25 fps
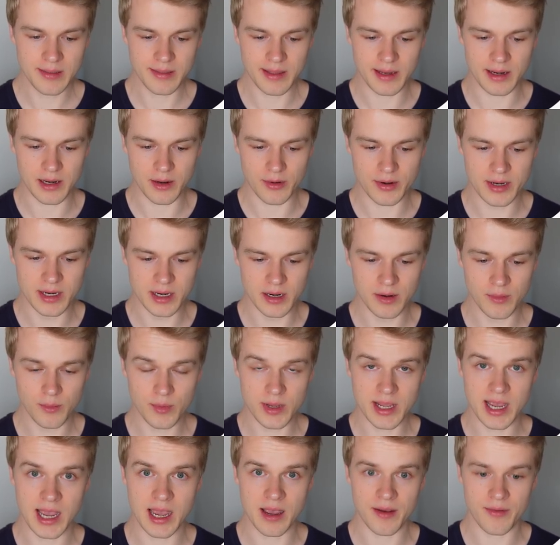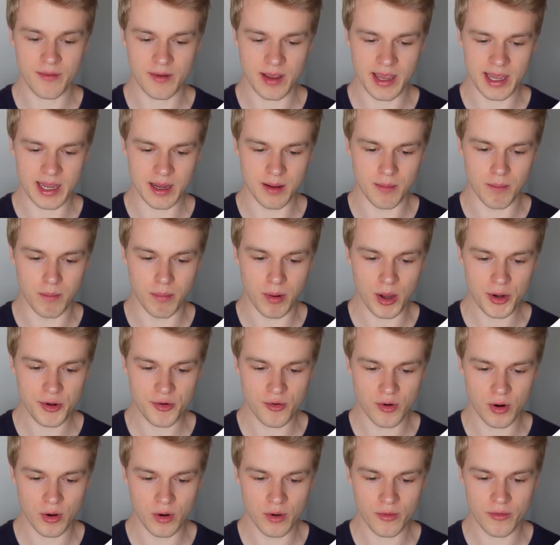Then down here, we have a
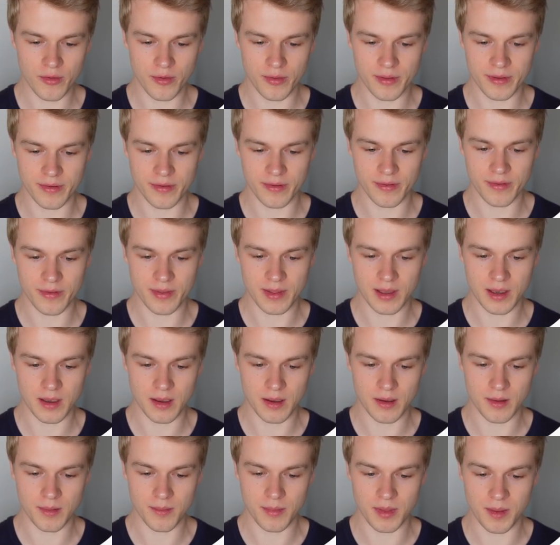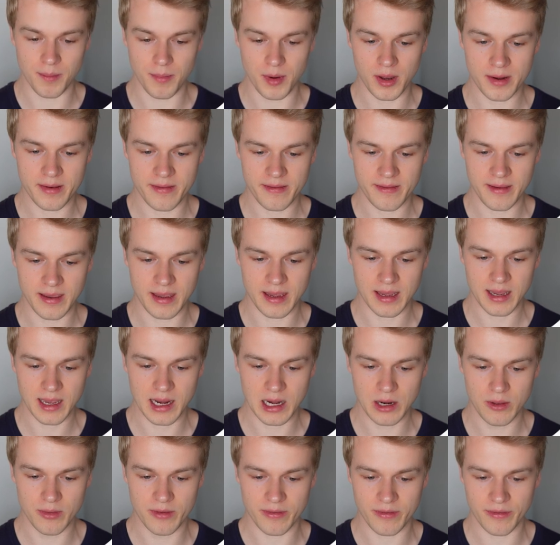bot role. So this is the bot saying,
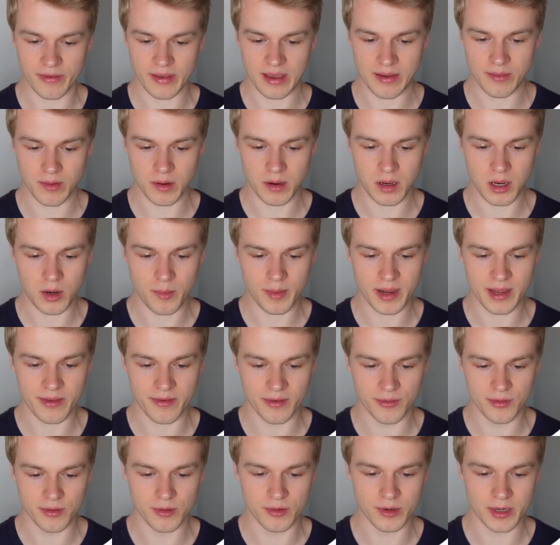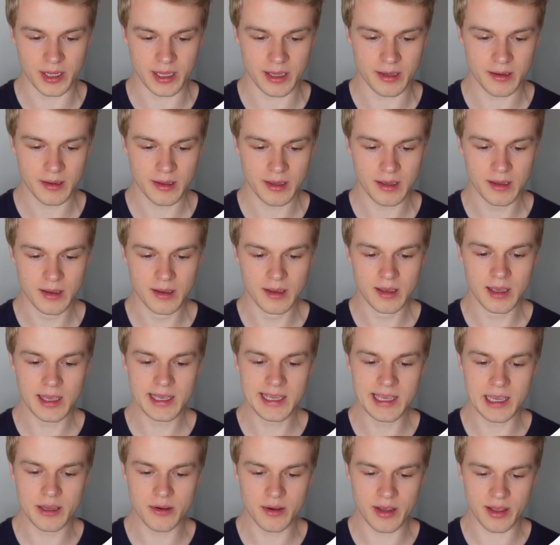hello, this is Ava, how may I assist you today?
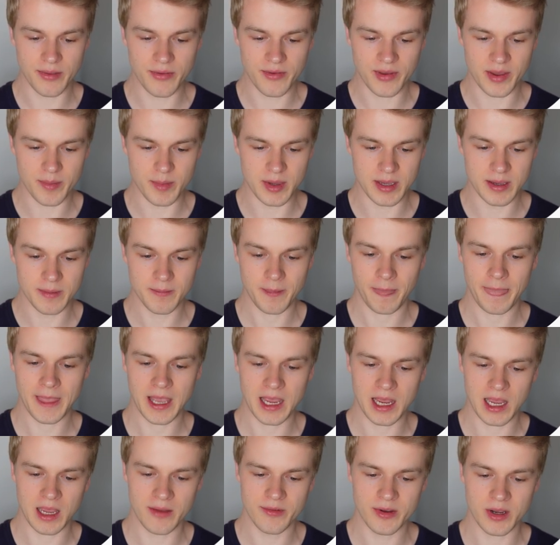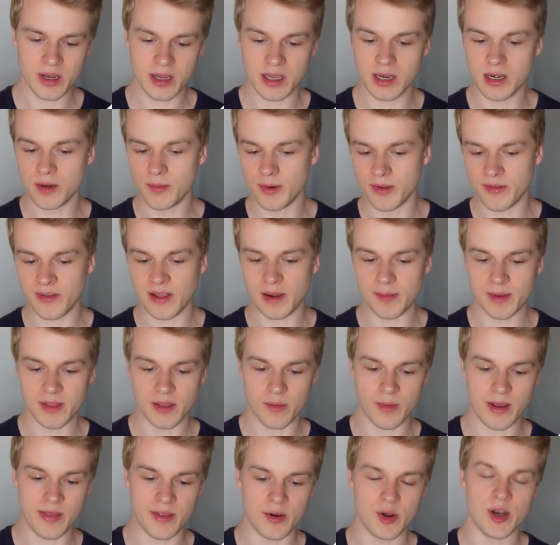Here you can say me, hey Ava, can you please tell me
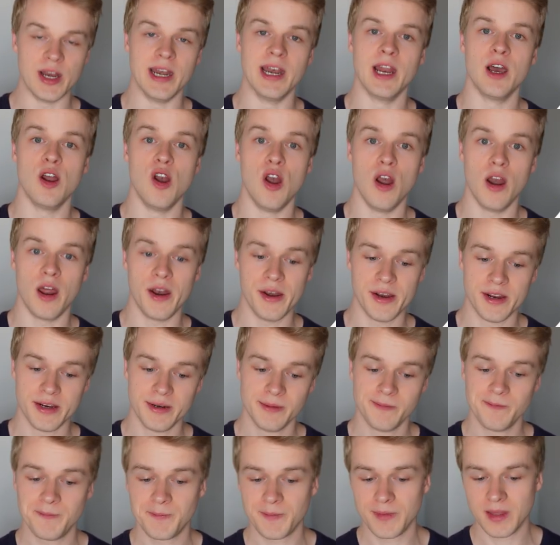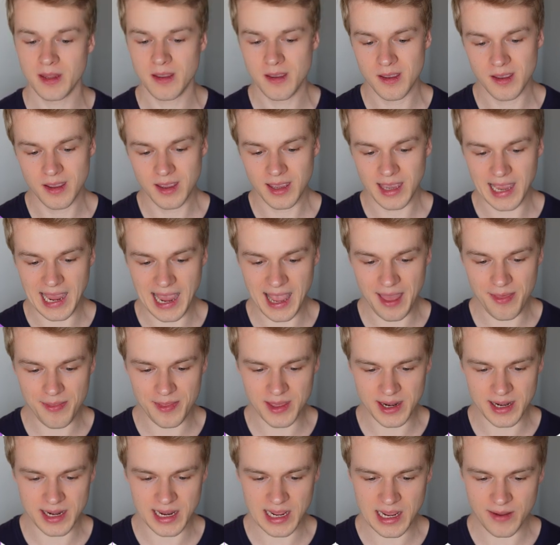the weather in London? And
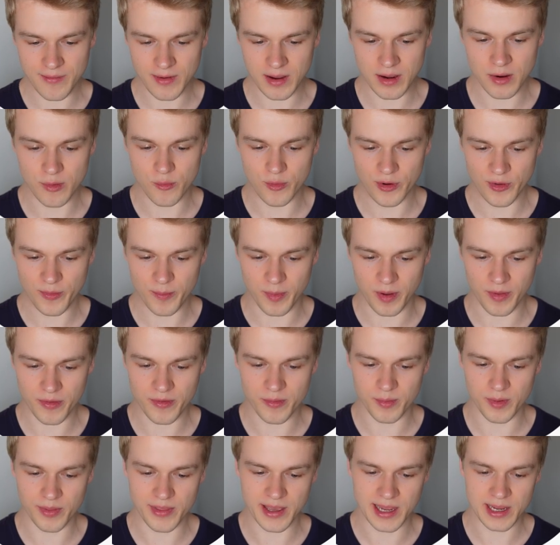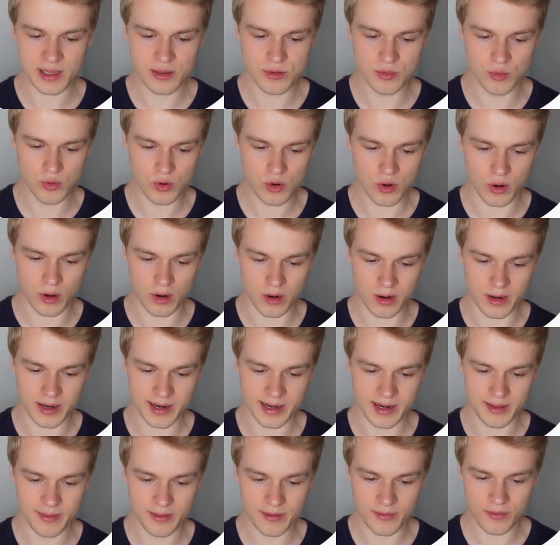then Ava responds with a tool call.
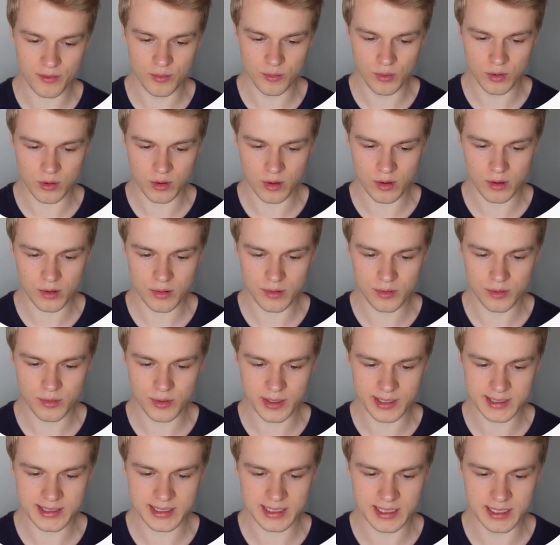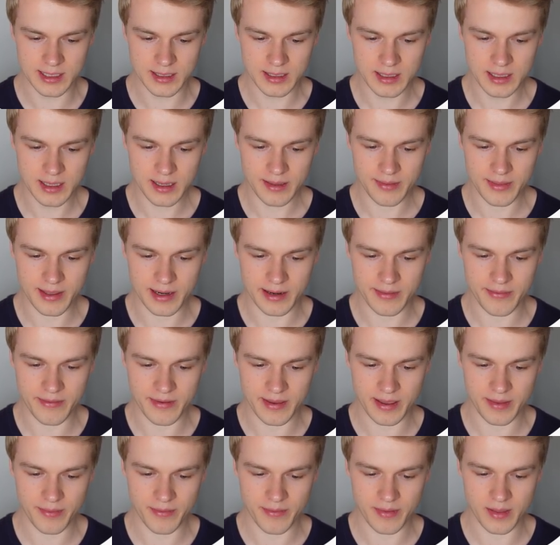And in this tool call, you can see that it
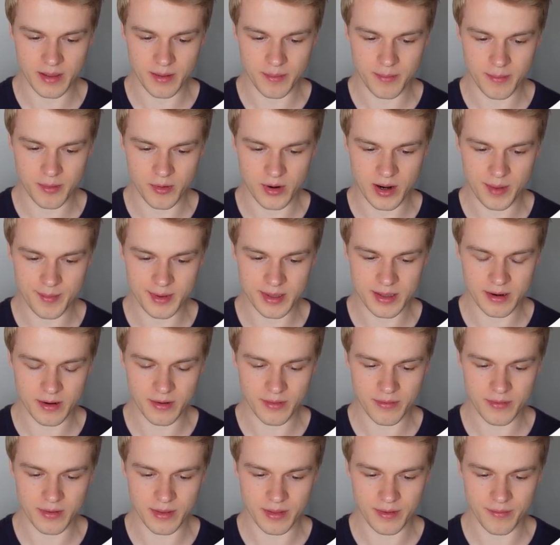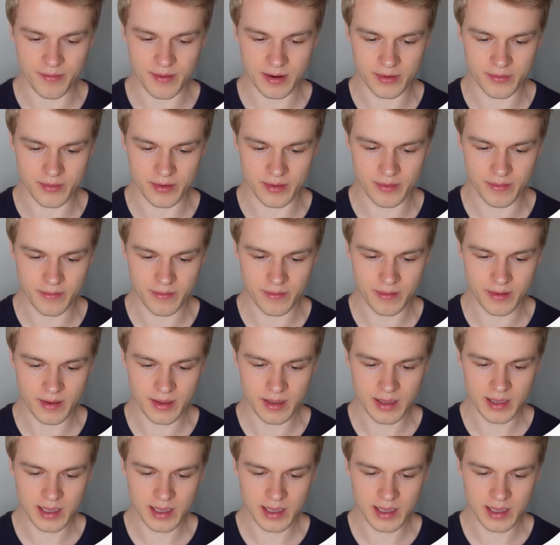sends the parameters, the functions,